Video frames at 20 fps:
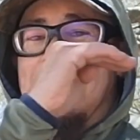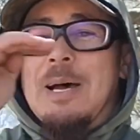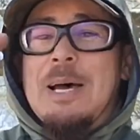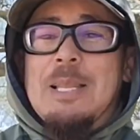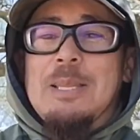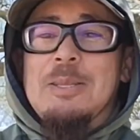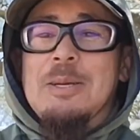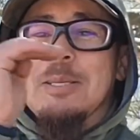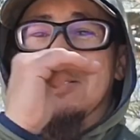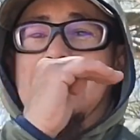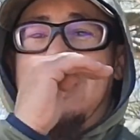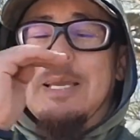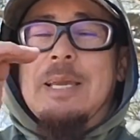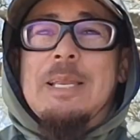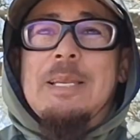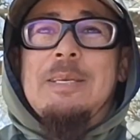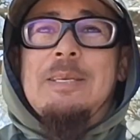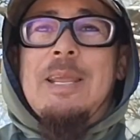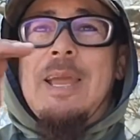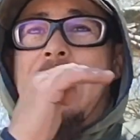dot looks like
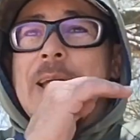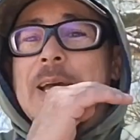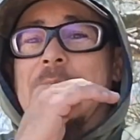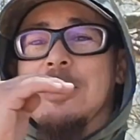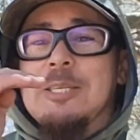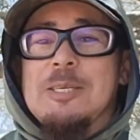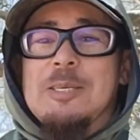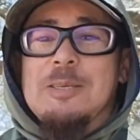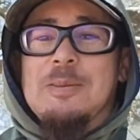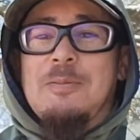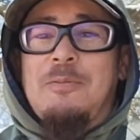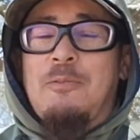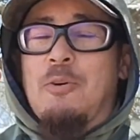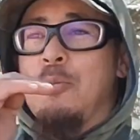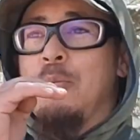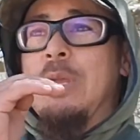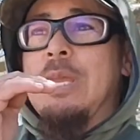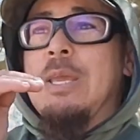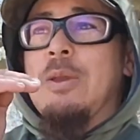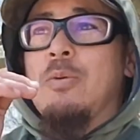a dash
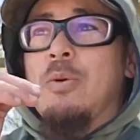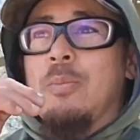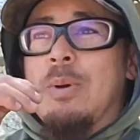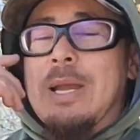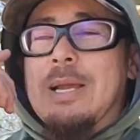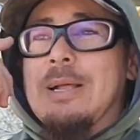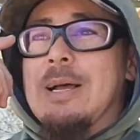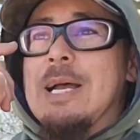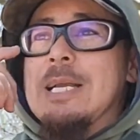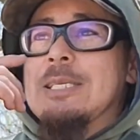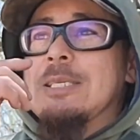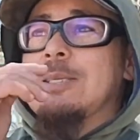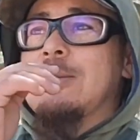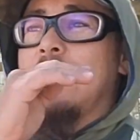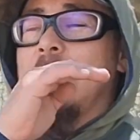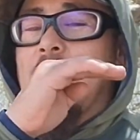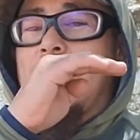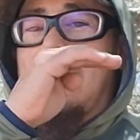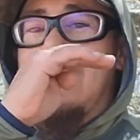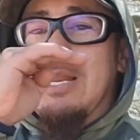for me. When my glasses
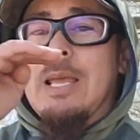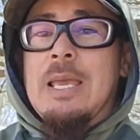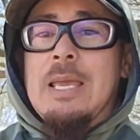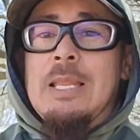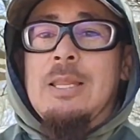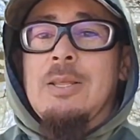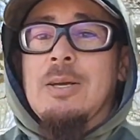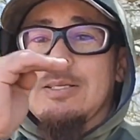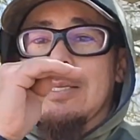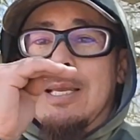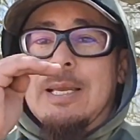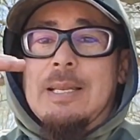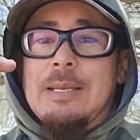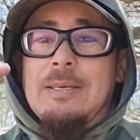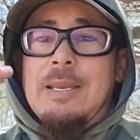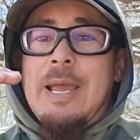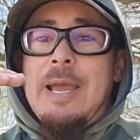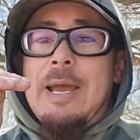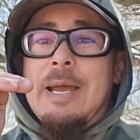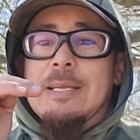aren't on, it looks like a
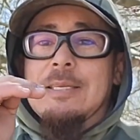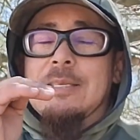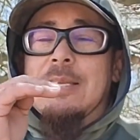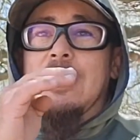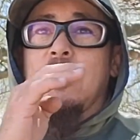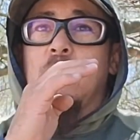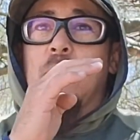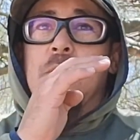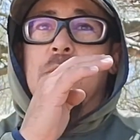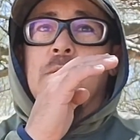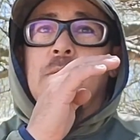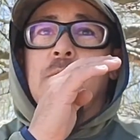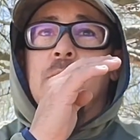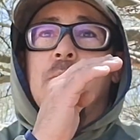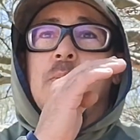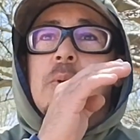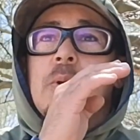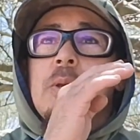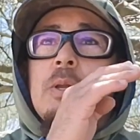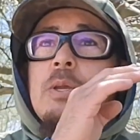dash. Like when you
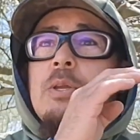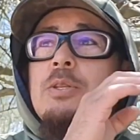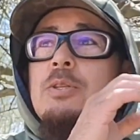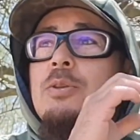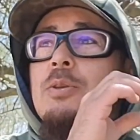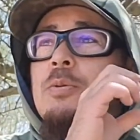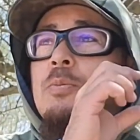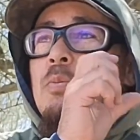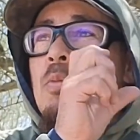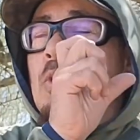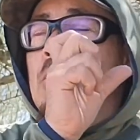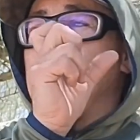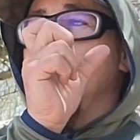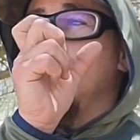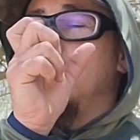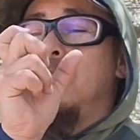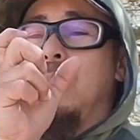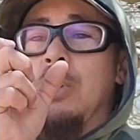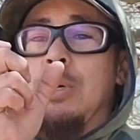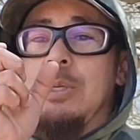
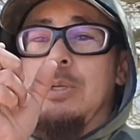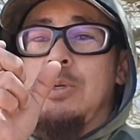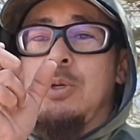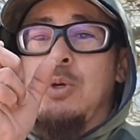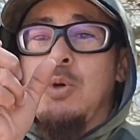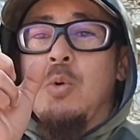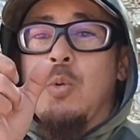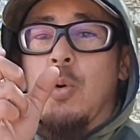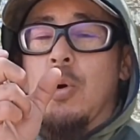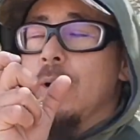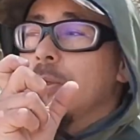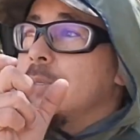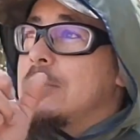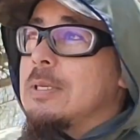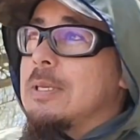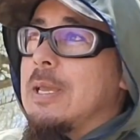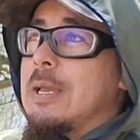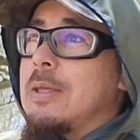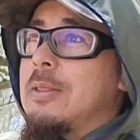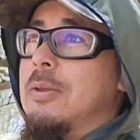put two words
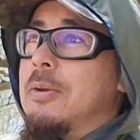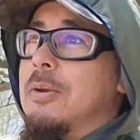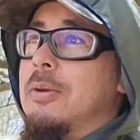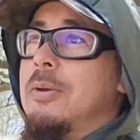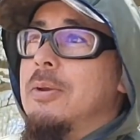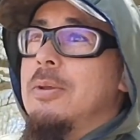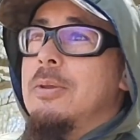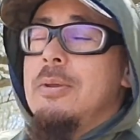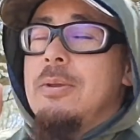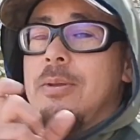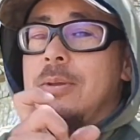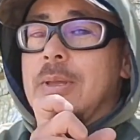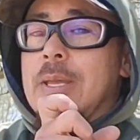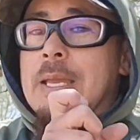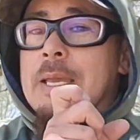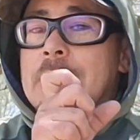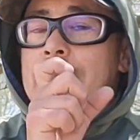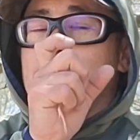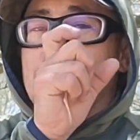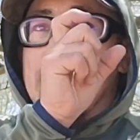together,
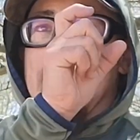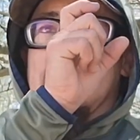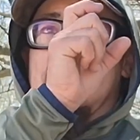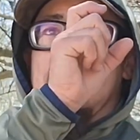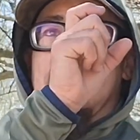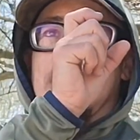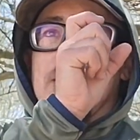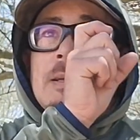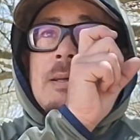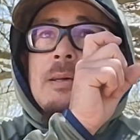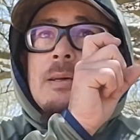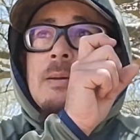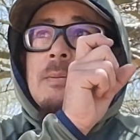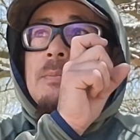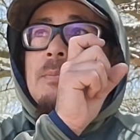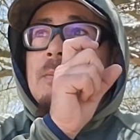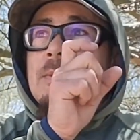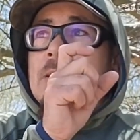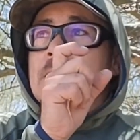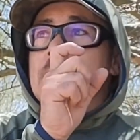and you got the